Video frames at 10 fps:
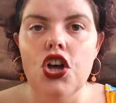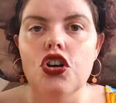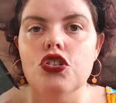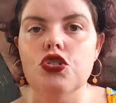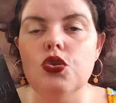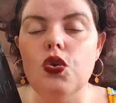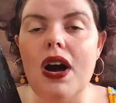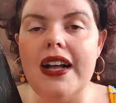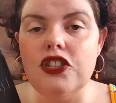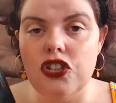So
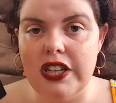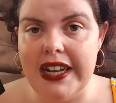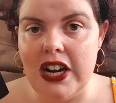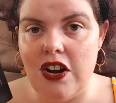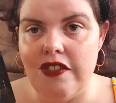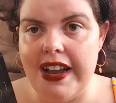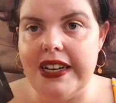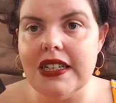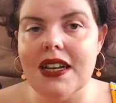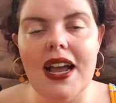I do like her
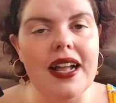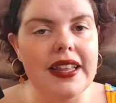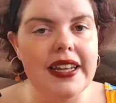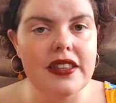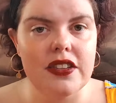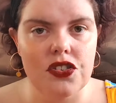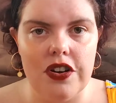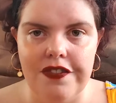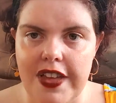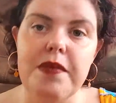writing. I like the sort
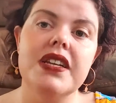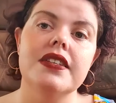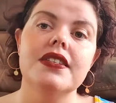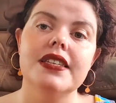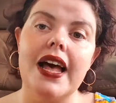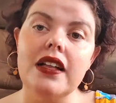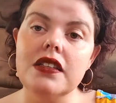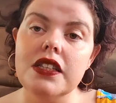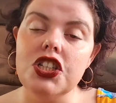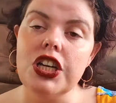of feminist
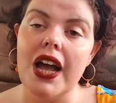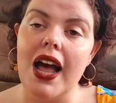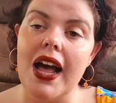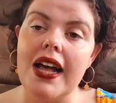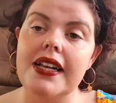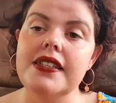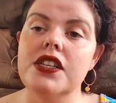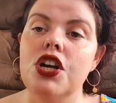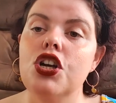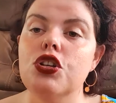tilt that she has.
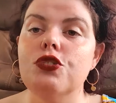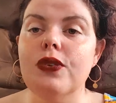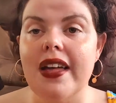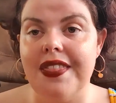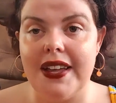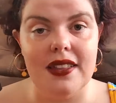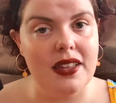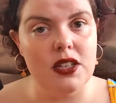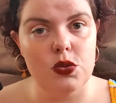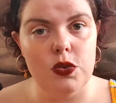So I think
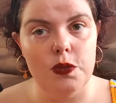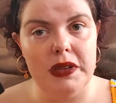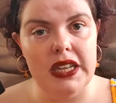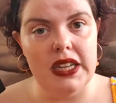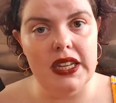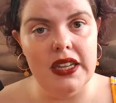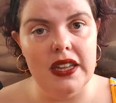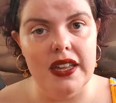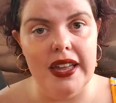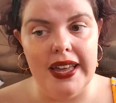this will be
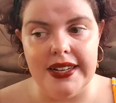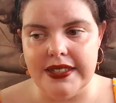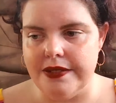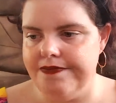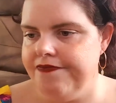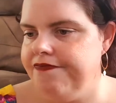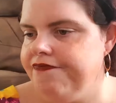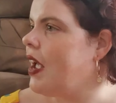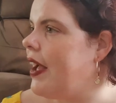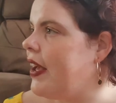excellent.
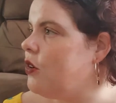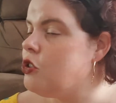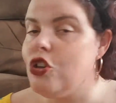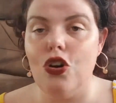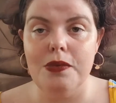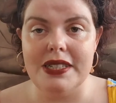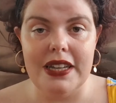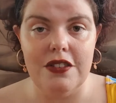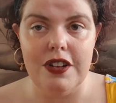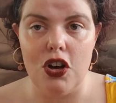I also got
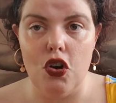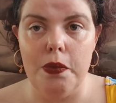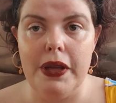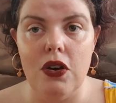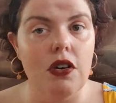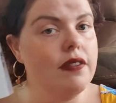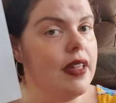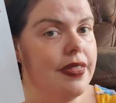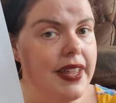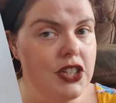myself a copy of
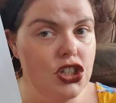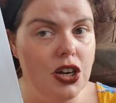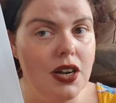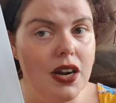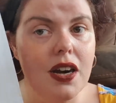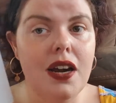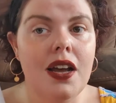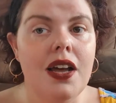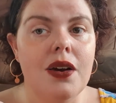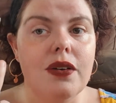This Chunker,
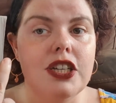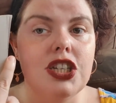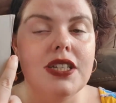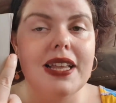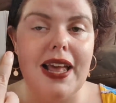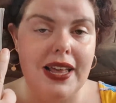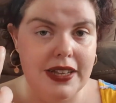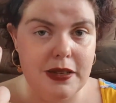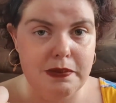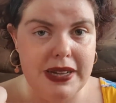which is
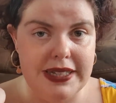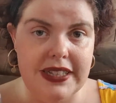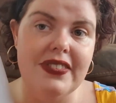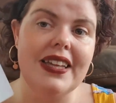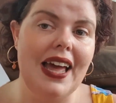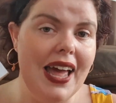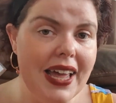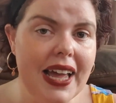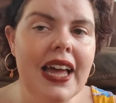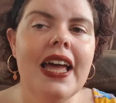It by Stephen
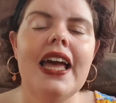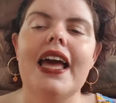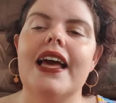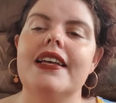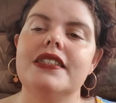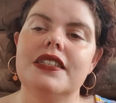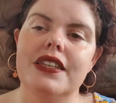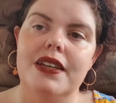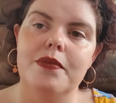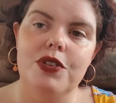King. It's
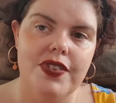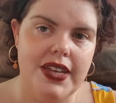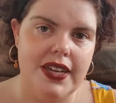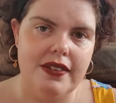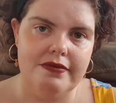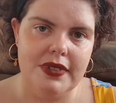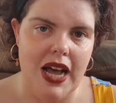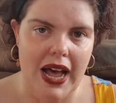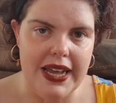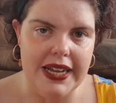the movie
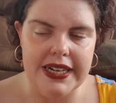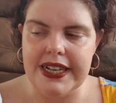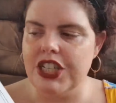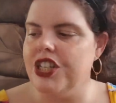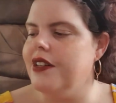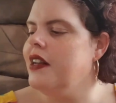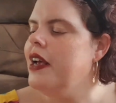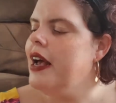tie-in edition.